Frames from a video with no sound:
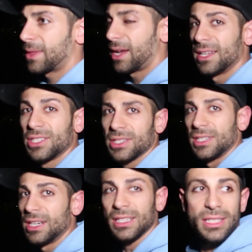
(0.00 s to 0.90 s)
Guys, there's
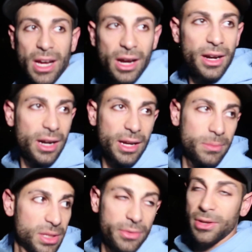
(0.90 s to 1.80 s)
an entire, I
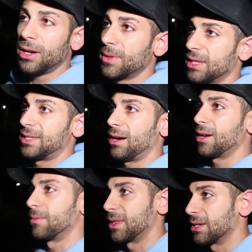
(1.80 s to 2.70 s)
completely forgot about this
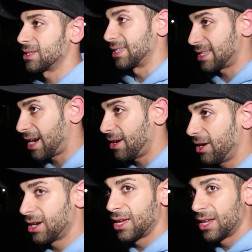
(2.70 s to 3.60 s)
area, but there's an
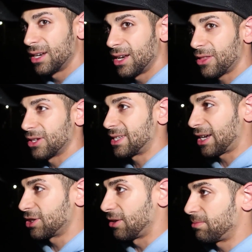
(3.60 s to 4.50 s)
entire another
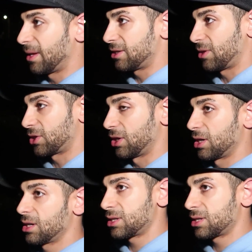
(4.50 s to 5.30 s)
section of play structure